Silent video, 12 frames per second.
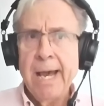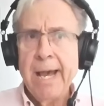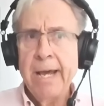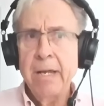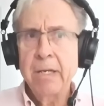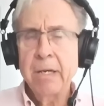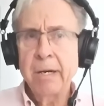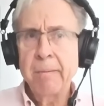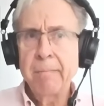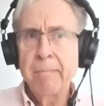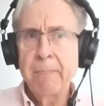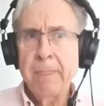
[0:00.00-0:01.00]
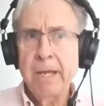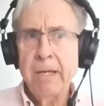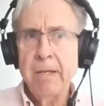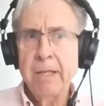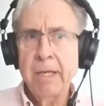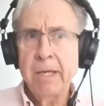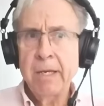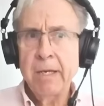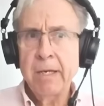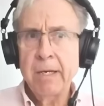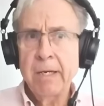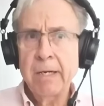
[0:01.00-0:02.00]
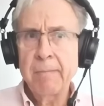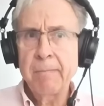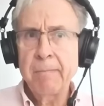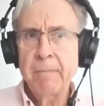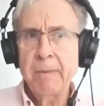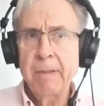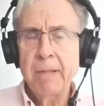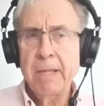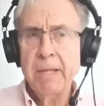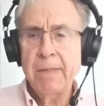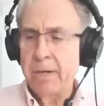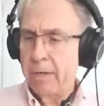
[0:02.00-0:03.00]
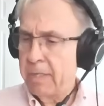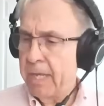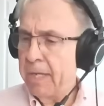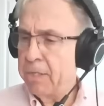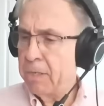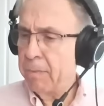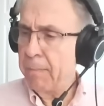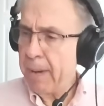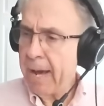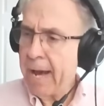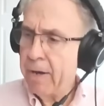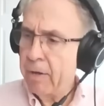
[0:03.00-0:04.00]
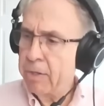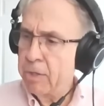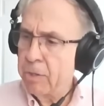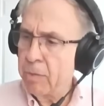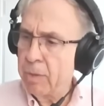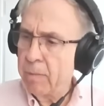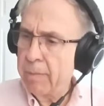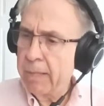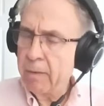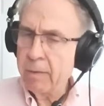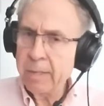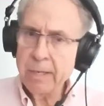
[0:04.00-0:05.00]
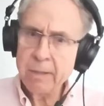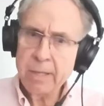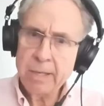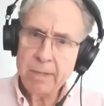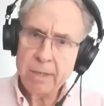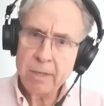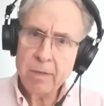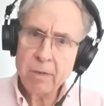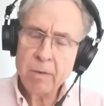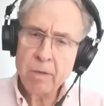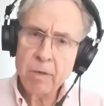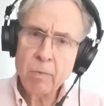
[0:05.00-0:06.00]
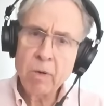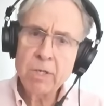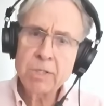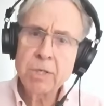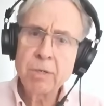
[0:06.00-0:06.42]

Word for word: and um, they they um, there tends to be patterns to them that that that that occur across